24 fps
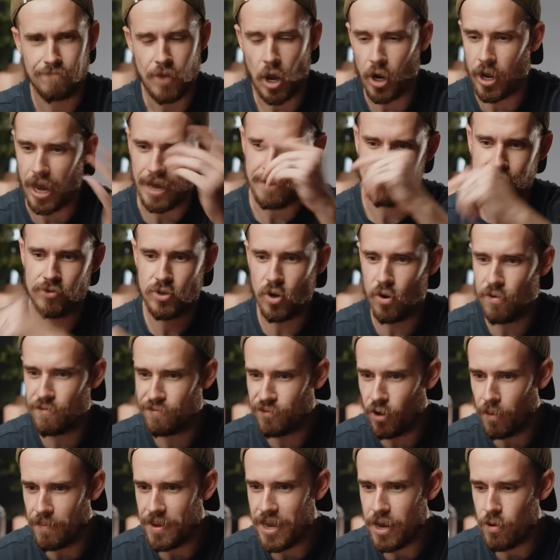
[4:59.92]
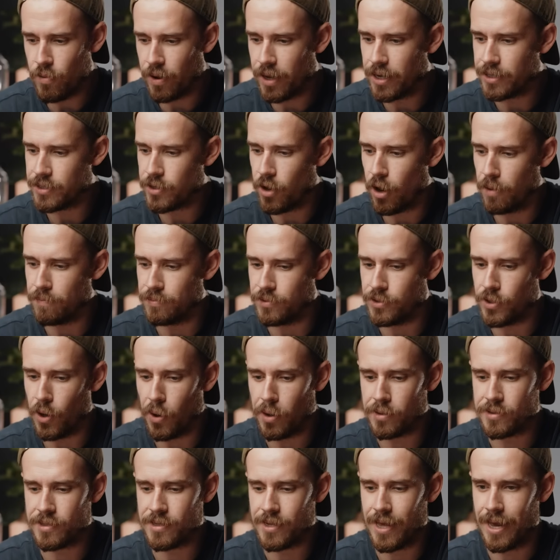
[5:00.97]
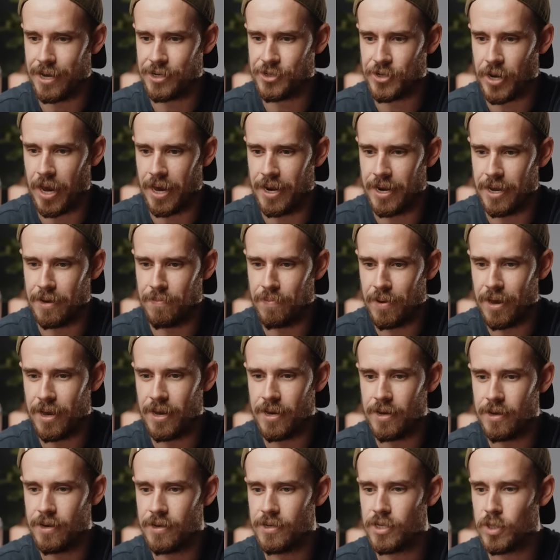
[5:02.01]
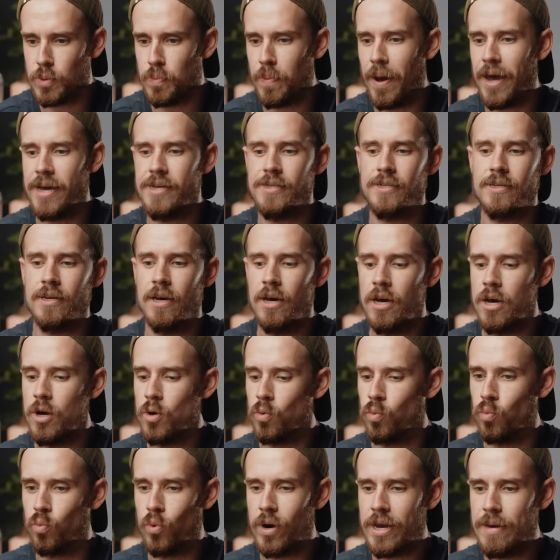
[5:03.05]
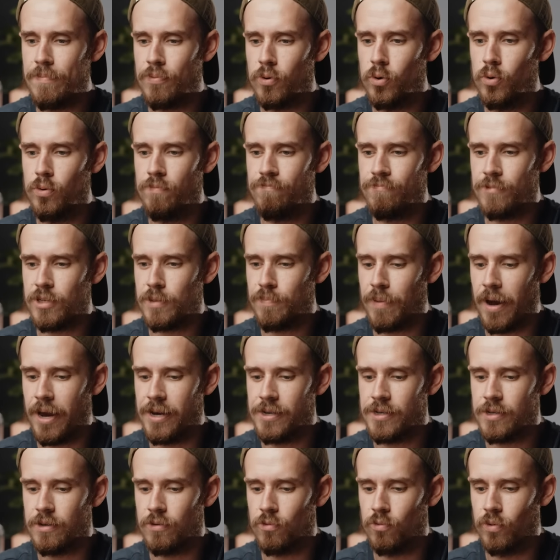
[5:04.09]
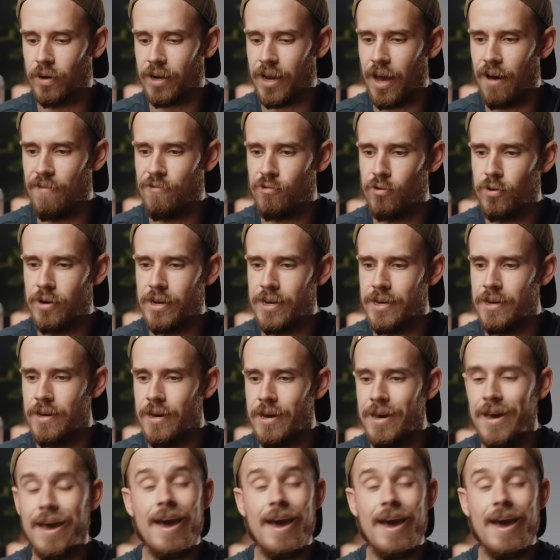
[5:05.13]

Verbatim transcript: Okay, so from here we're going to type dot slash ADB space reboot space recovery